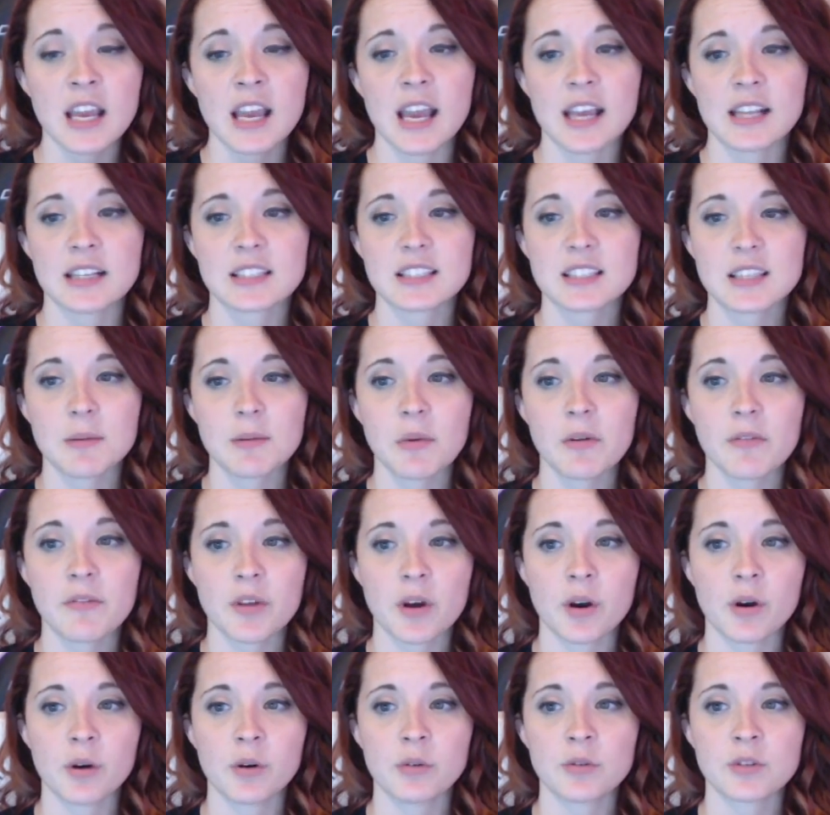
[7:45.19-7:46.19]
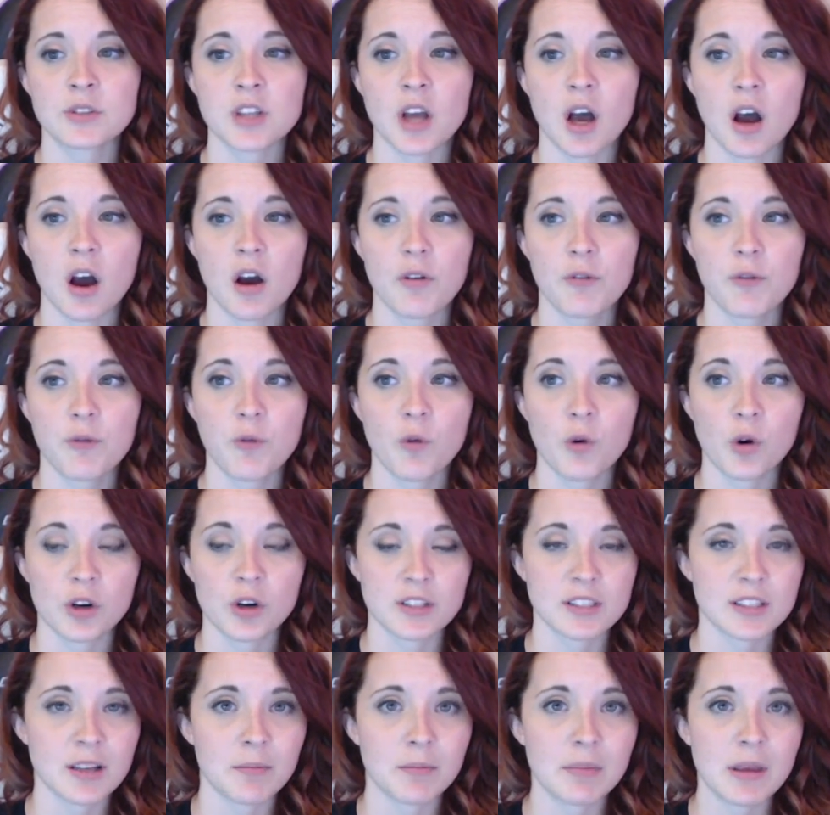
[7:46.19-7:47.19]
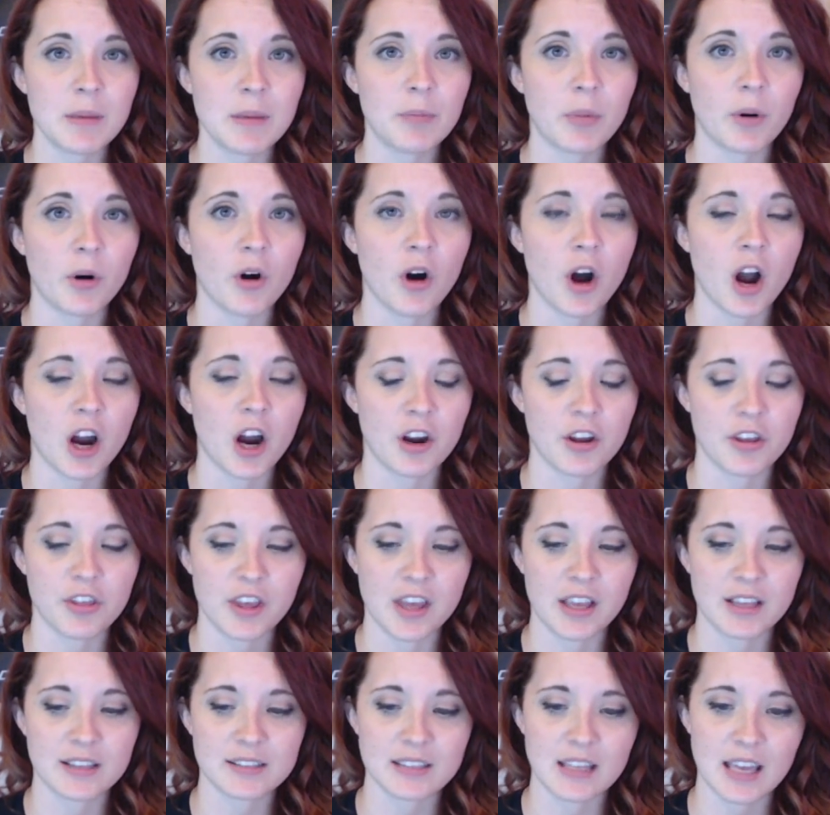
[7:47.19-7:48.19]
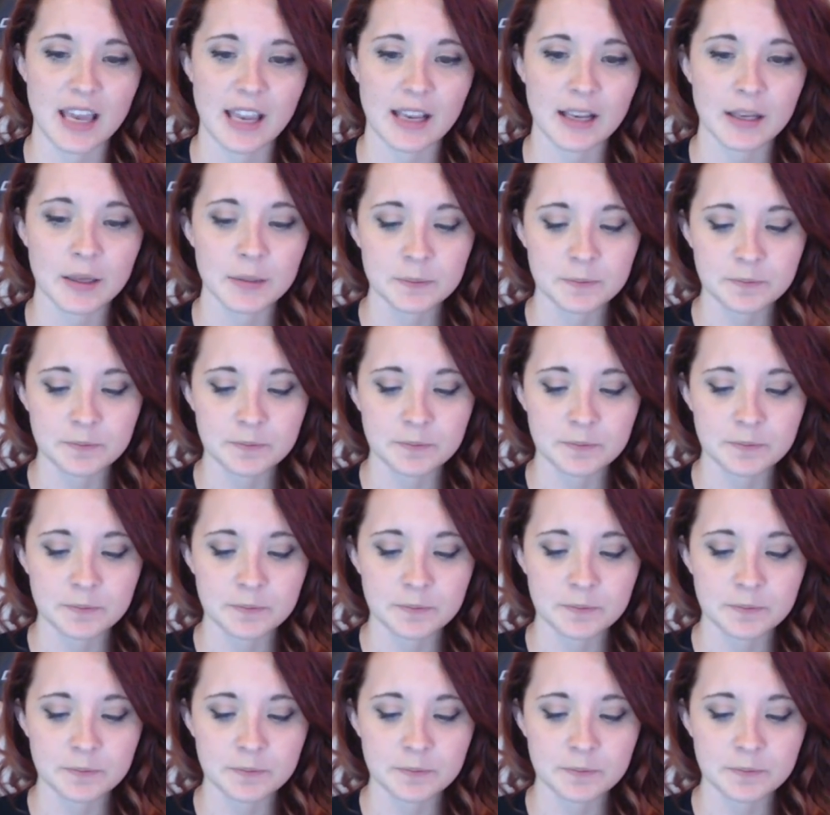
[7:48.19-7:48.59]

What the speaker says: And some of those for some people are things like,